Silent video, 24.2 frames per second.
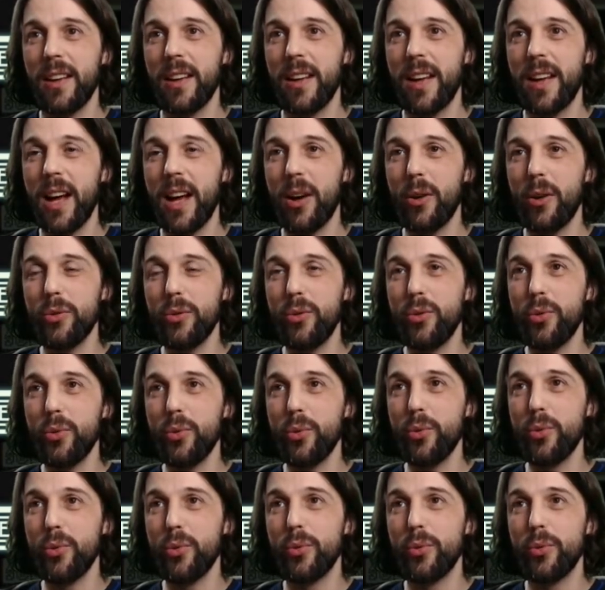how
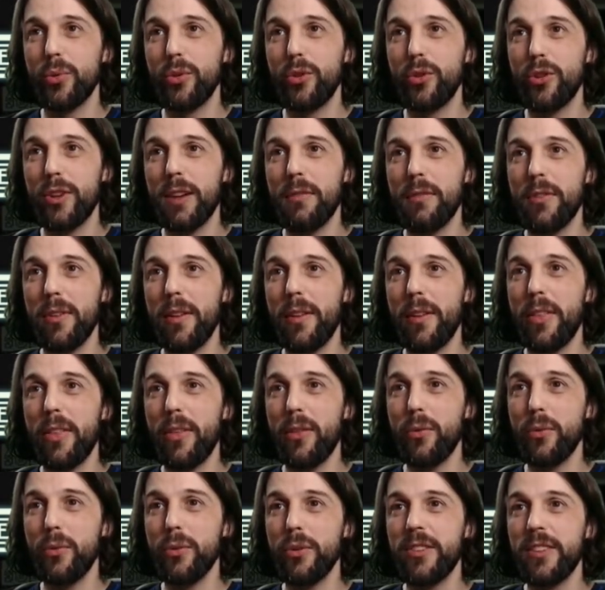to travel
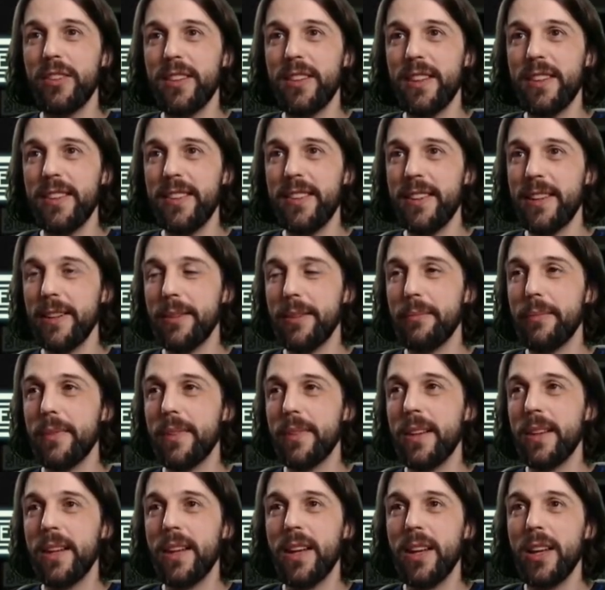through a system.
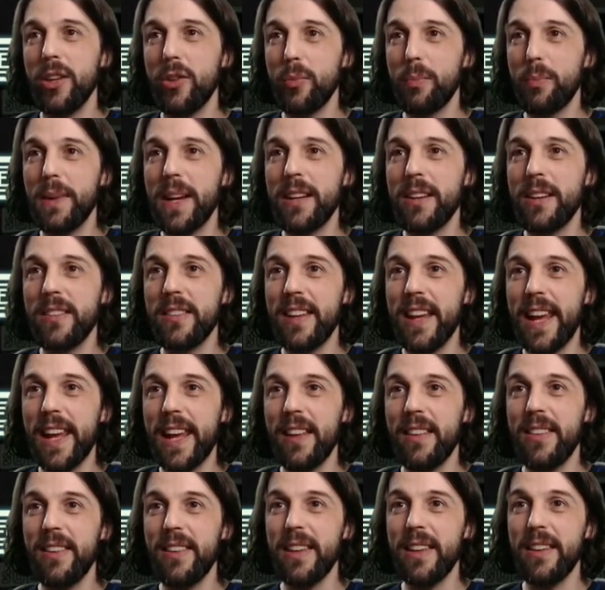You better
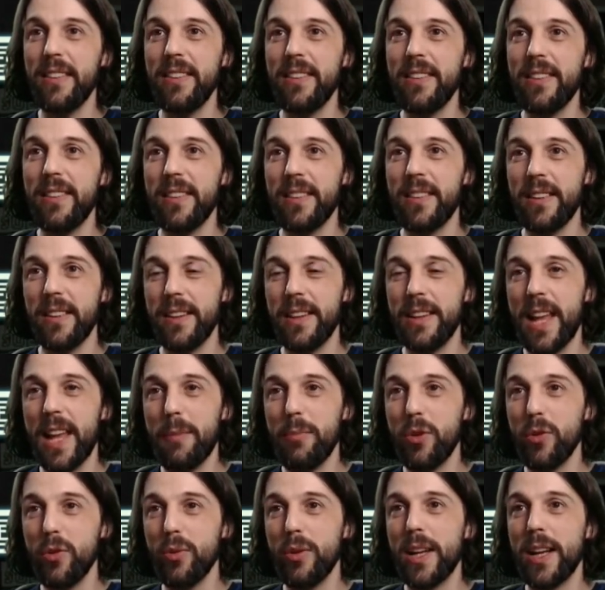take these
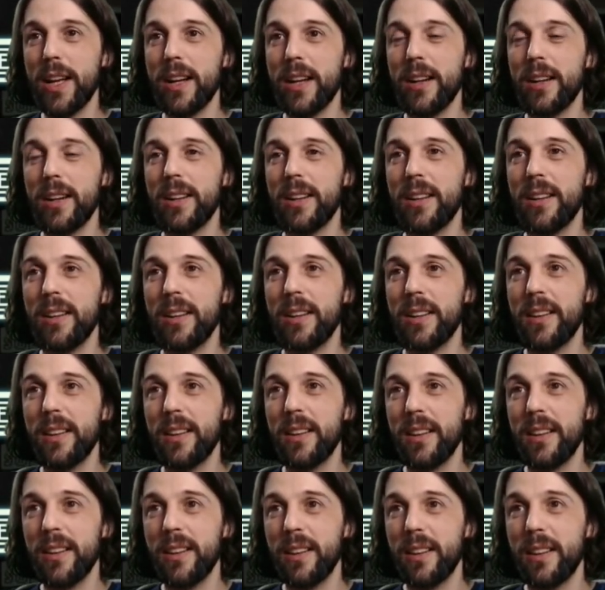nebula
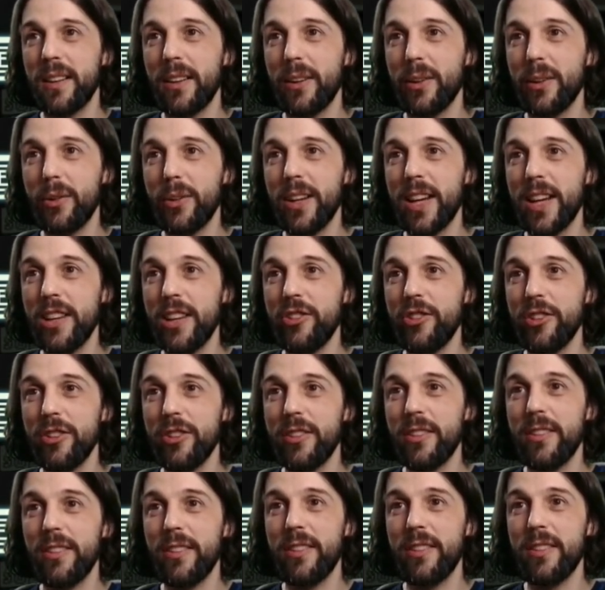
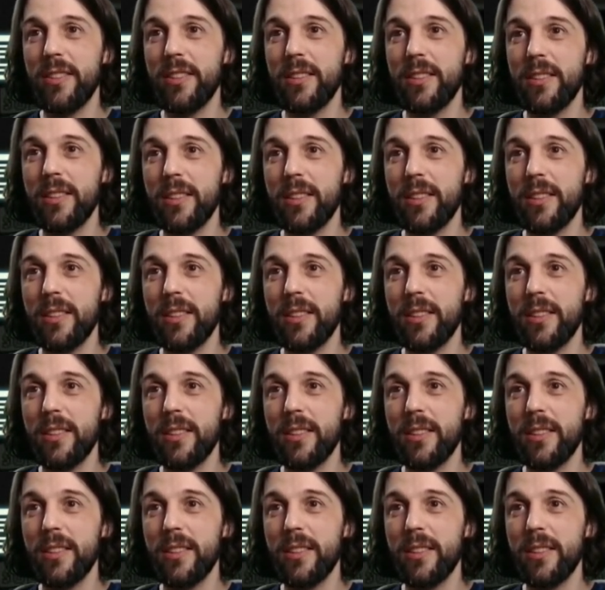locations